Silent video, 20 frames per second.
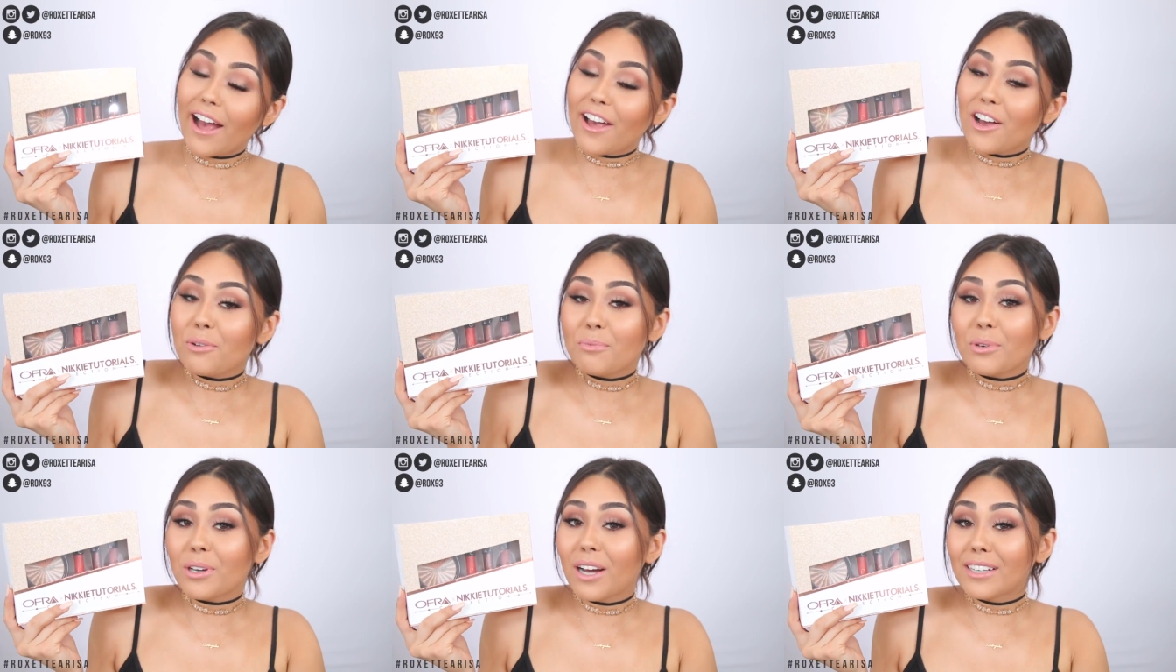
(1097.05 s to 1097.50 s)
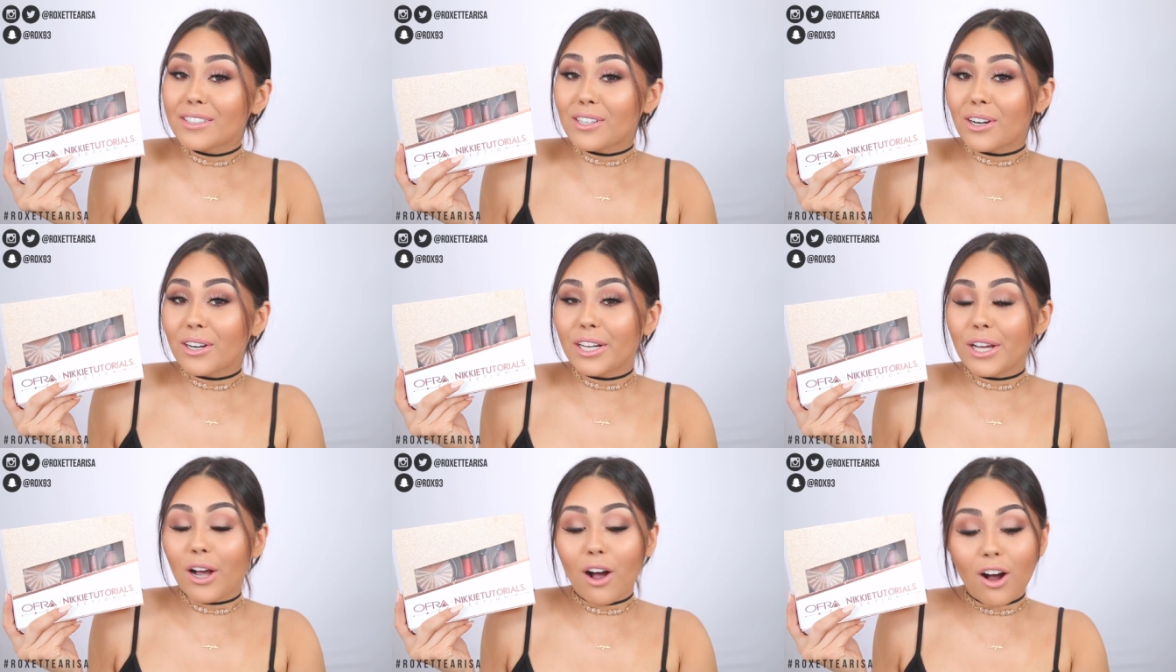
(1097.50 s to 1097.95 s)
I hope you guys
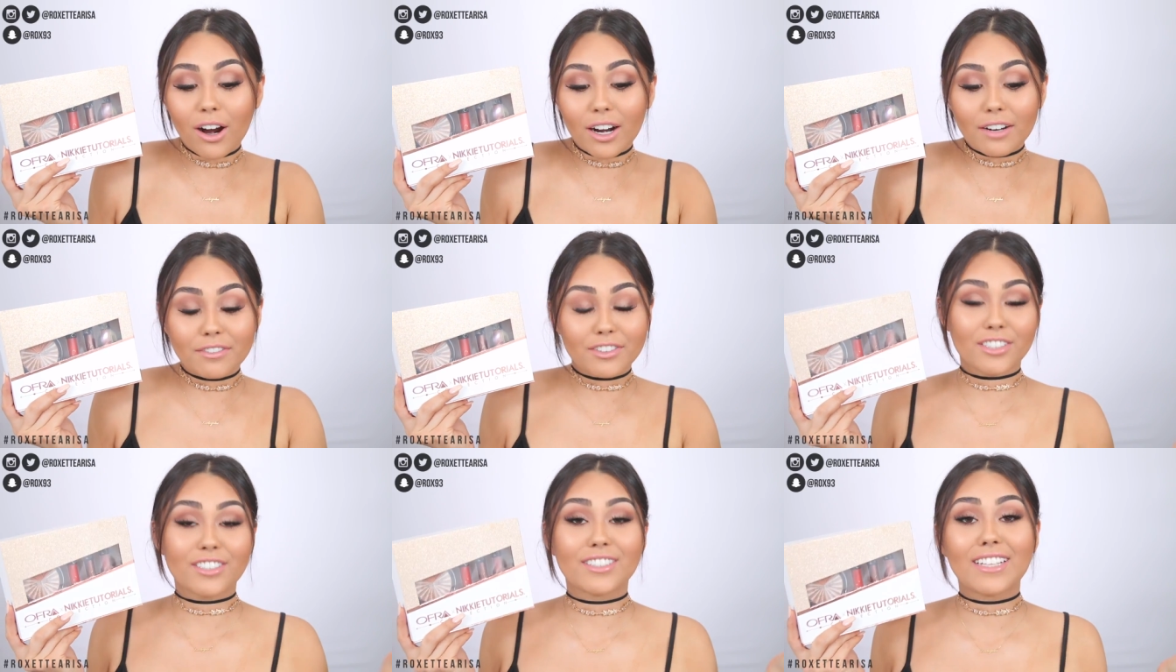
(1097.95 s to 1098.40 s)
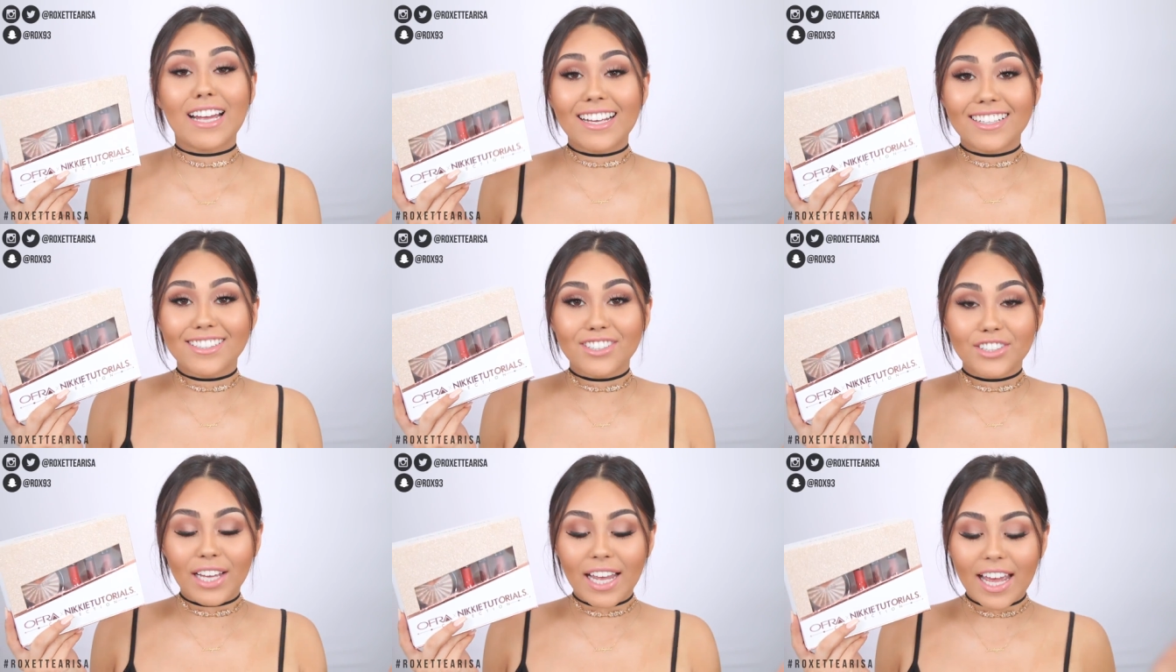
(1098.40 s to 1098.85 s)
already are if you're
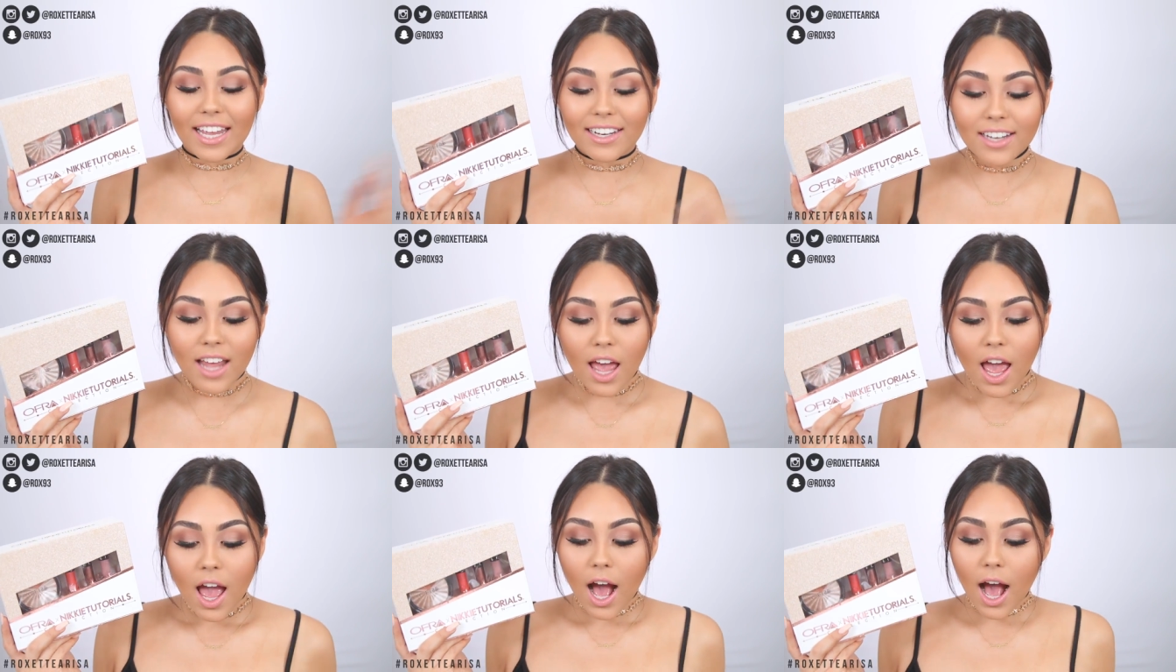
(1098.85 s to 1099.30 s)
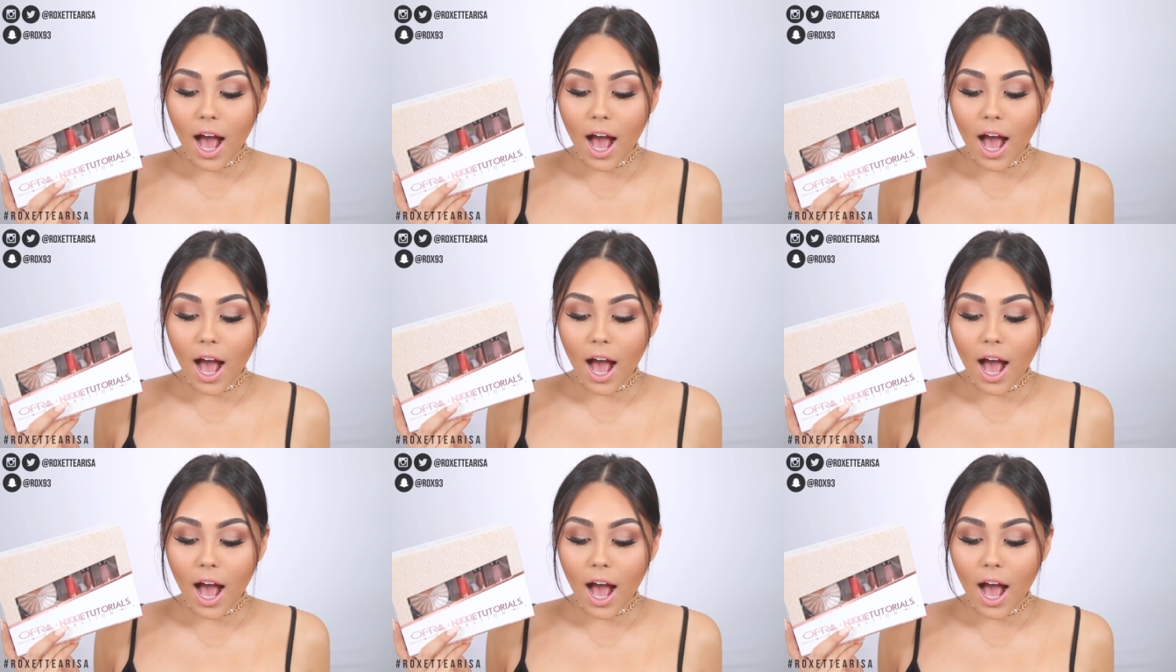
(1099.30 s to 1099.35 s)
staying till the end.